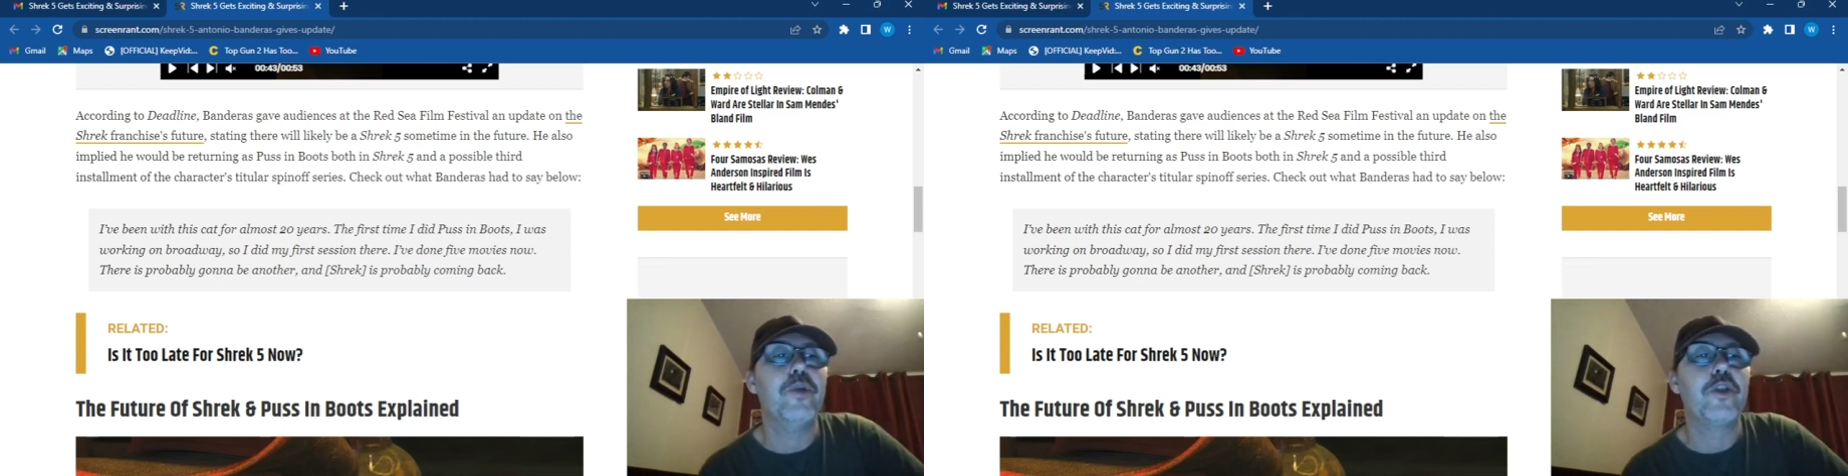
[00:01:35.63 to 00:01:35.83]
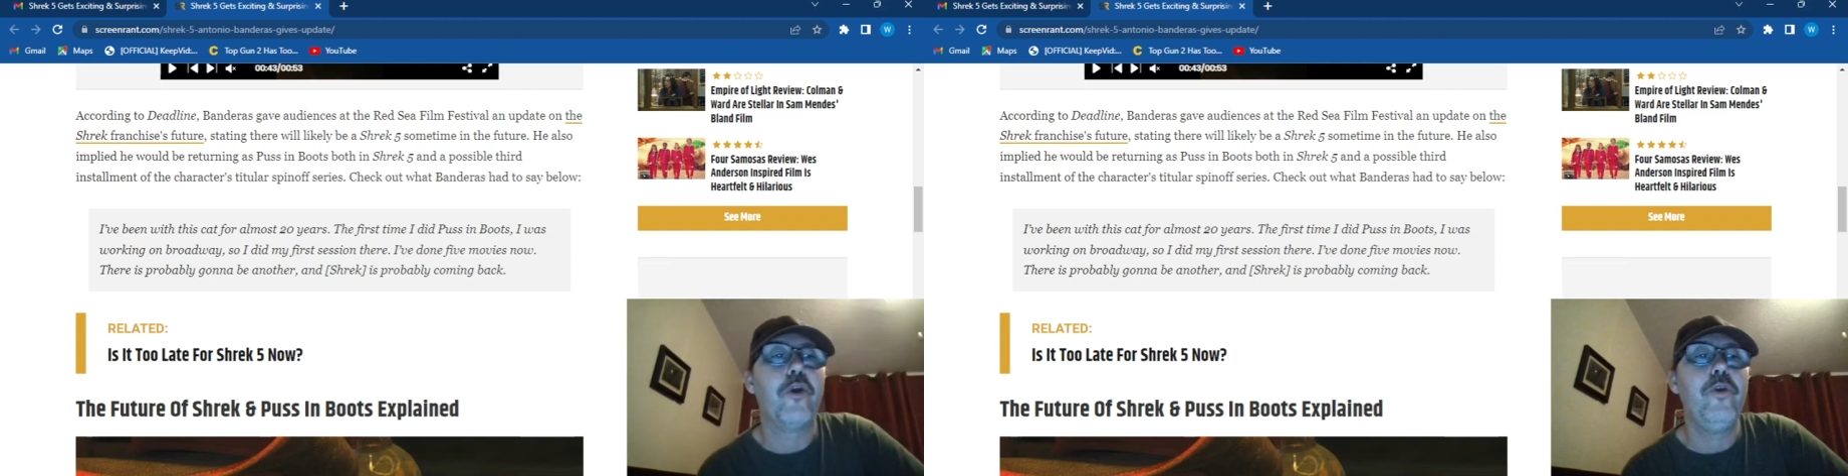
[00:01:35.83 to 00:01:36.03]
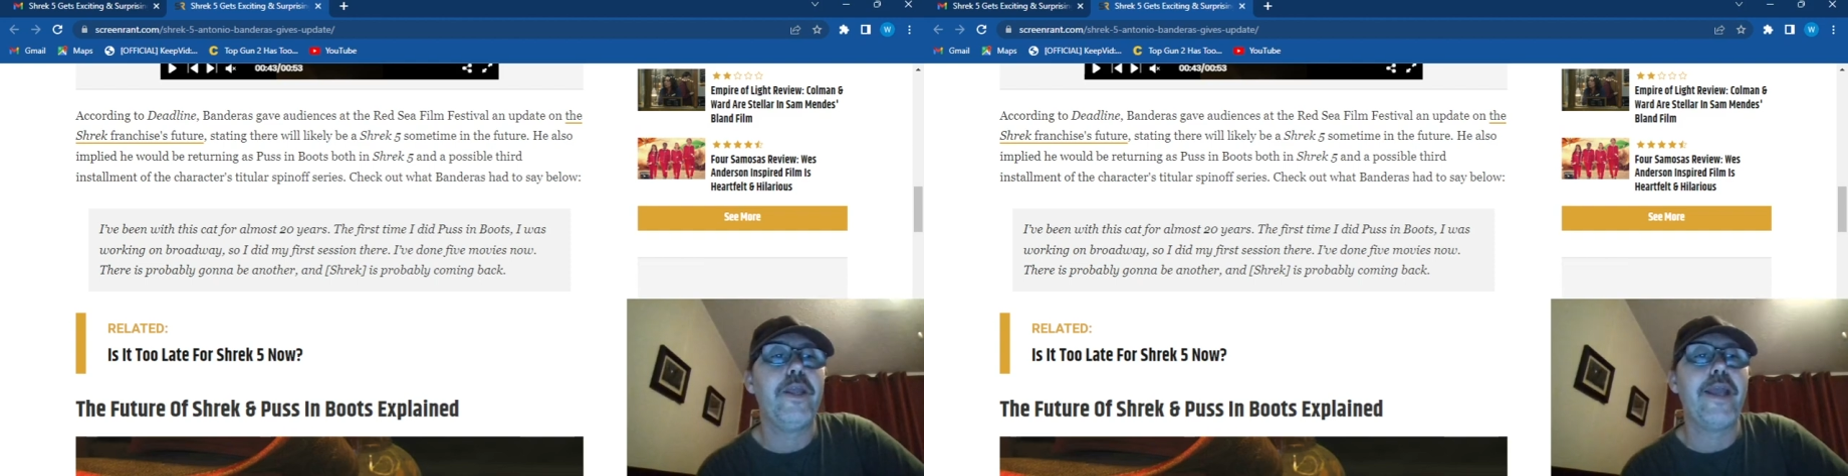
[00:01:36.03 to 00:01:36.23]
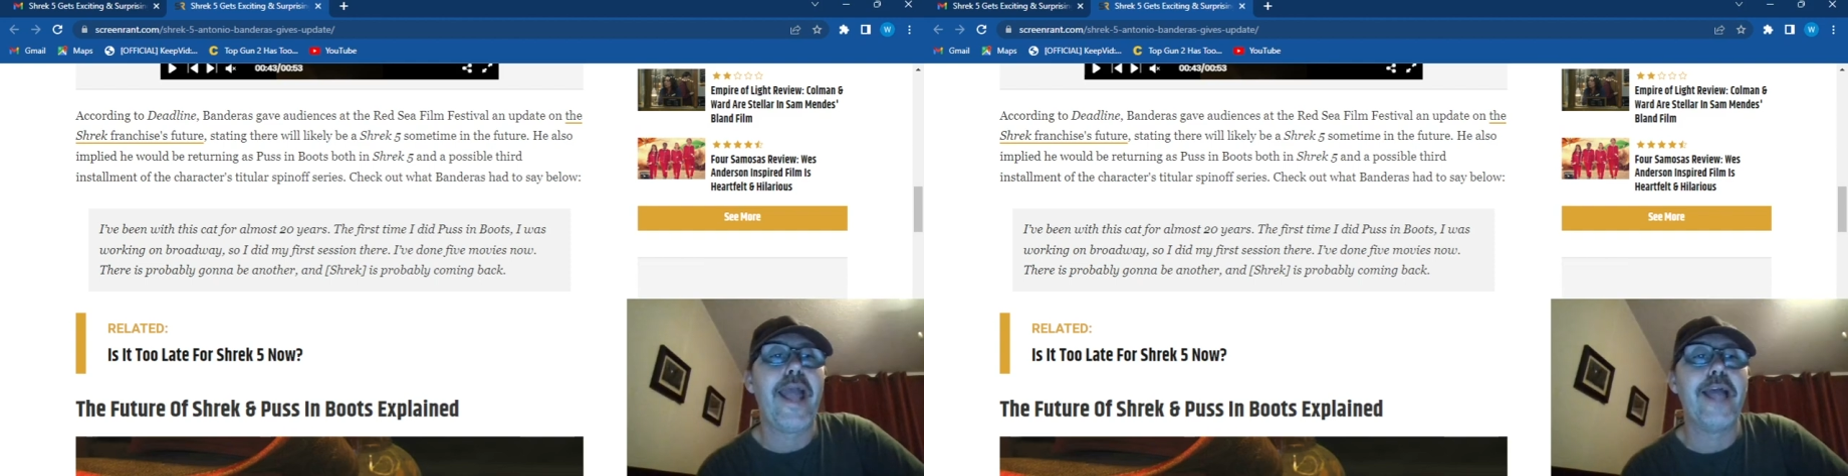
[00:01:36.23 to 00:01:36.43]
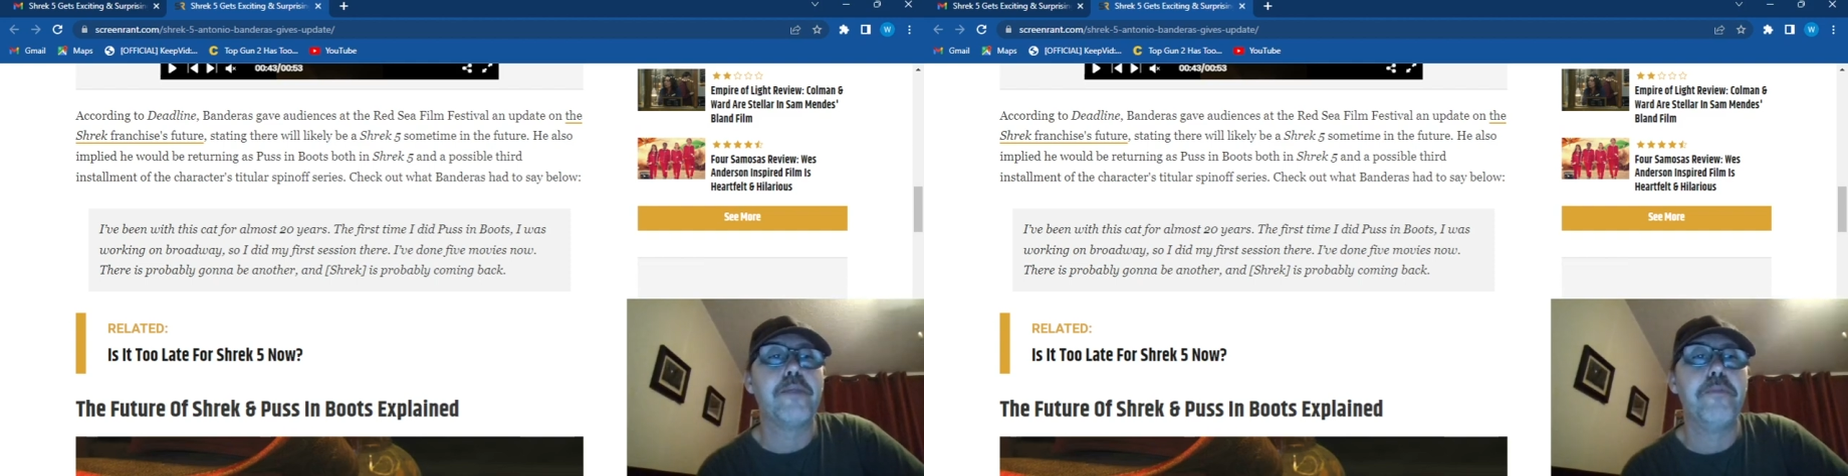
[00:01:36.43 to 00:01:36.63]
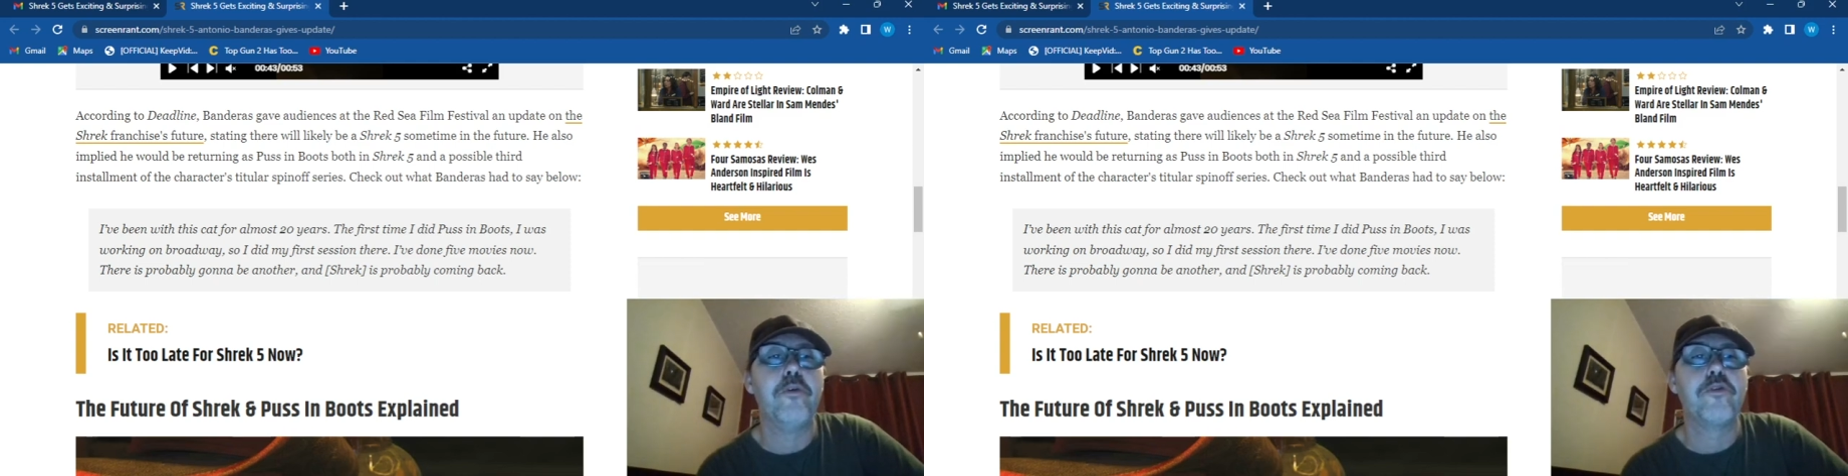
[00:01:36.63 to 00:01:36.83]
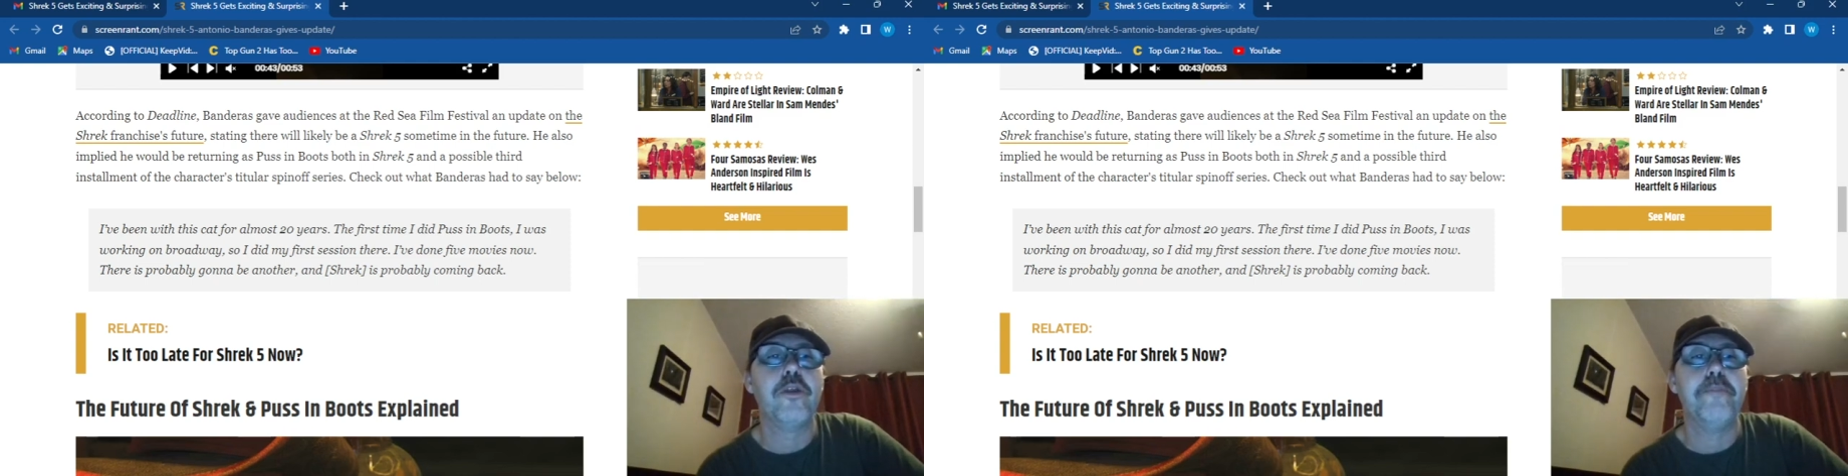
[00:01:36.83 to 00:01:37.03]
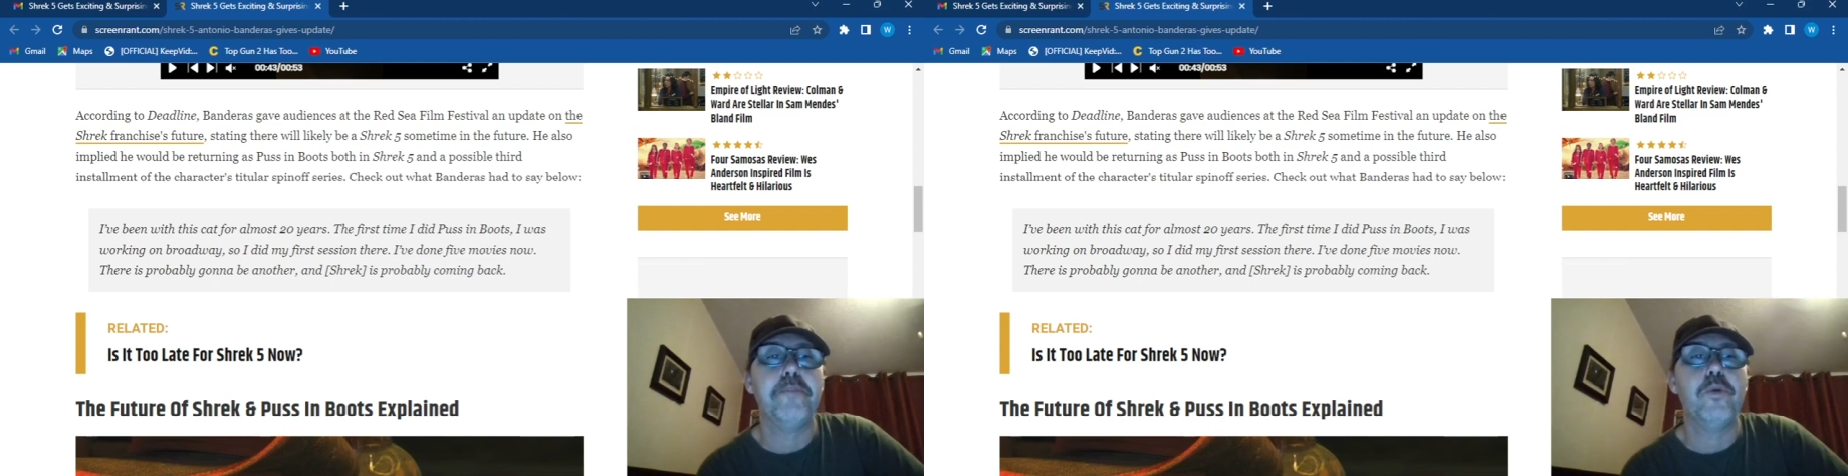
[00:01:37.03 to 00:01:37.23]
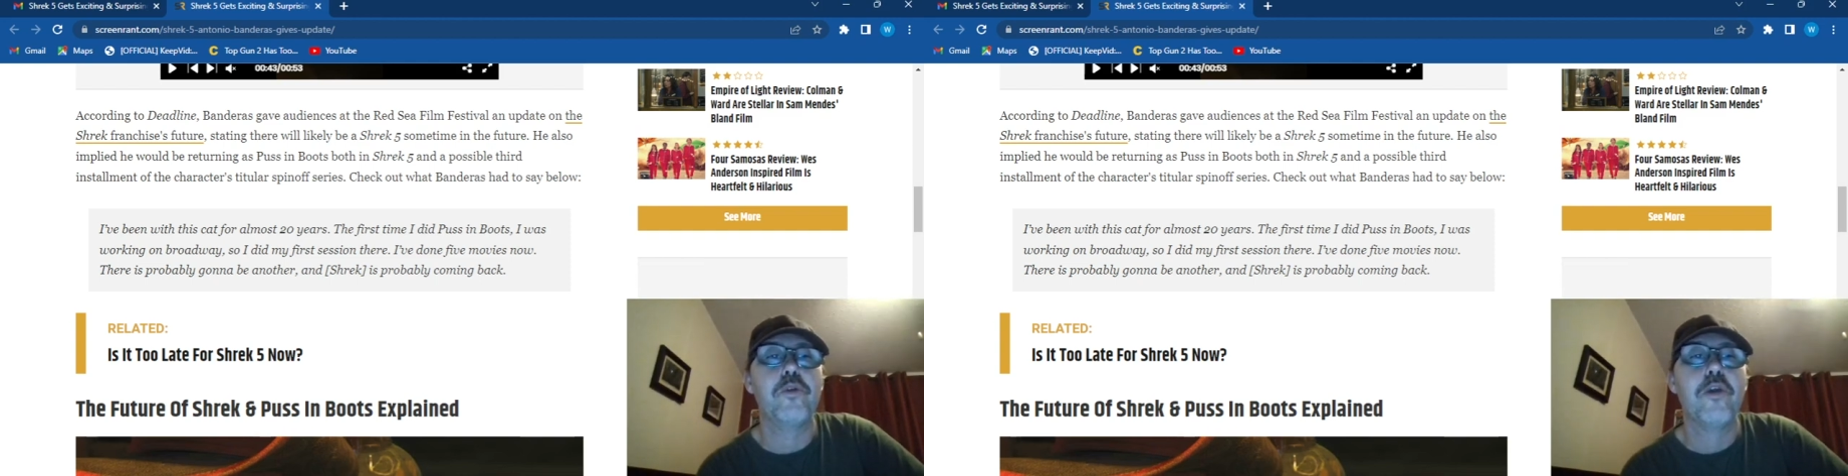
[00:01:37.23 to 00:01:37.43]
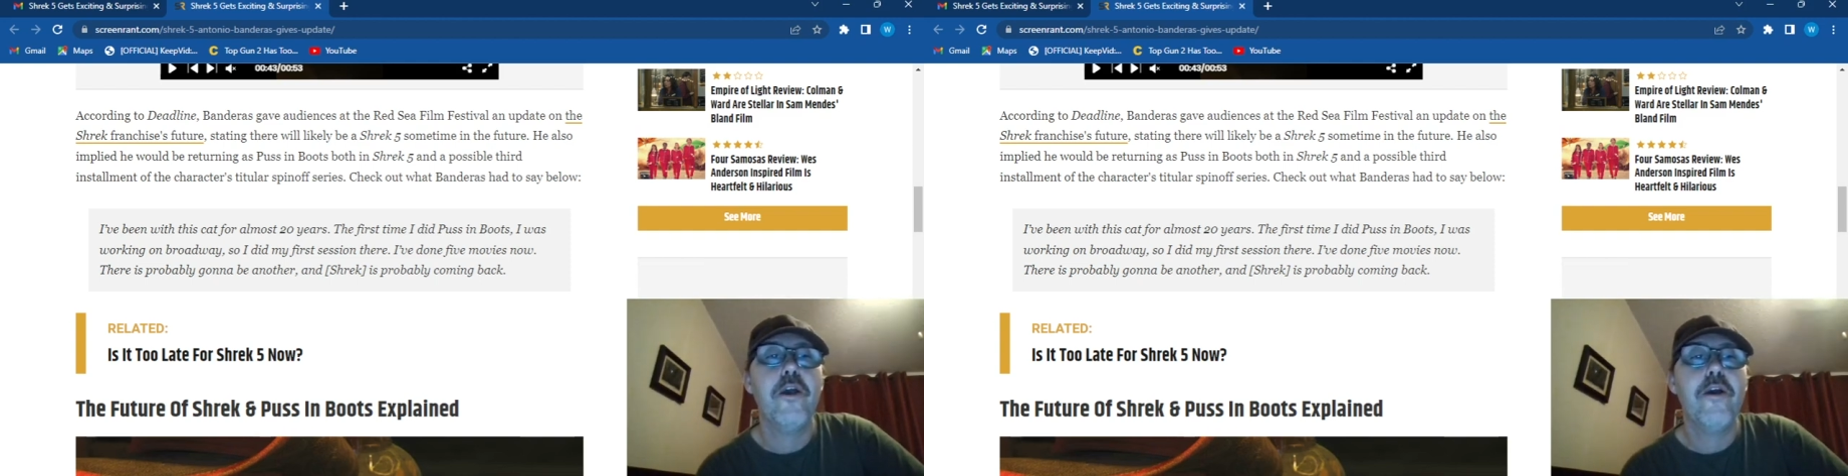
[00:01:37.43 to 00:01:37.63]
returning as Puss in
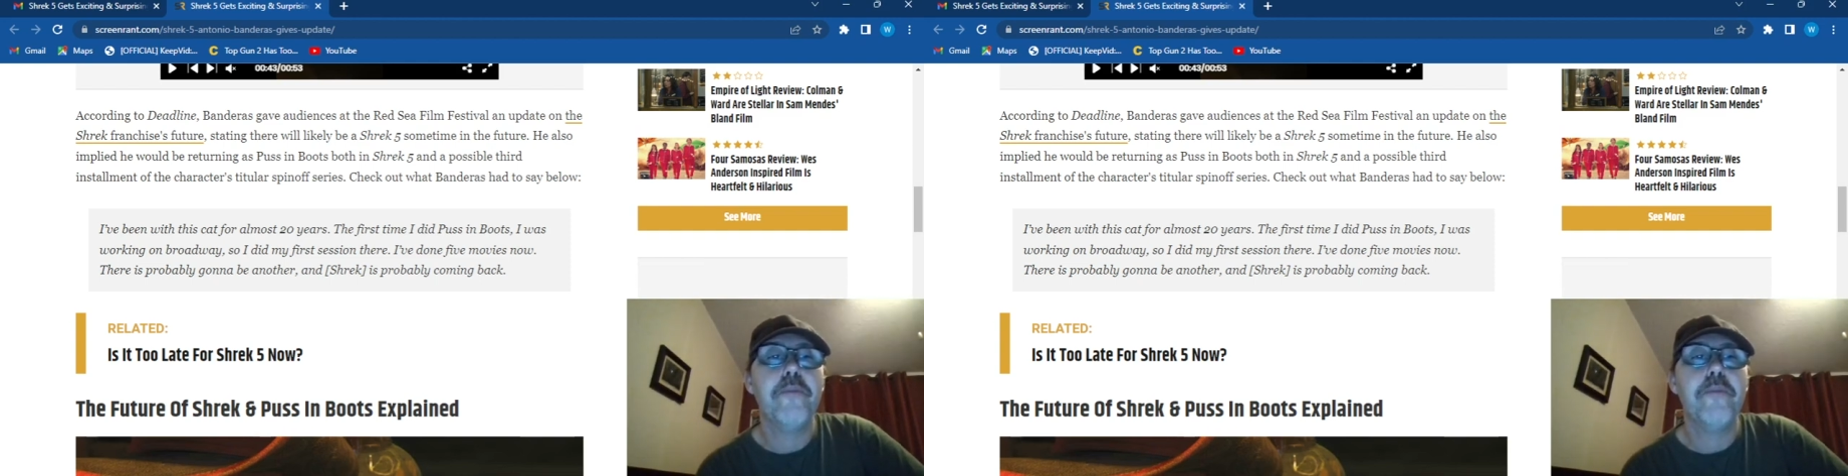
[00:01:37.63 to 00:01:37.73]
Boots,